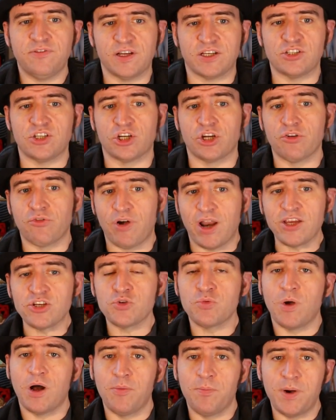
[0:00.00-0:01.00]
fixed a
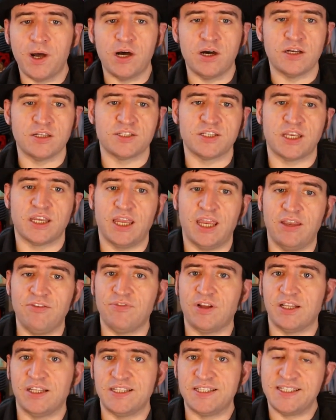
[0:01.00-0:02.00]
crash while parsing
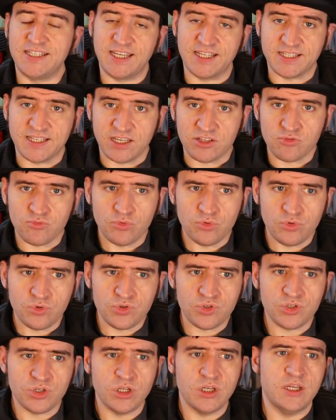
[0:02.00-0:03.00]
invalid CSS
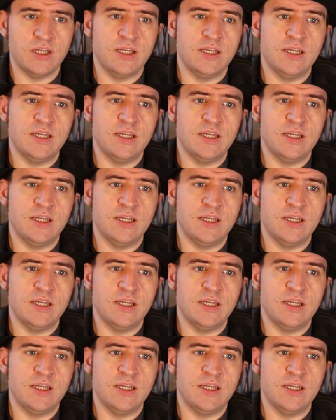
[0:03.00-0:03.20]
rules.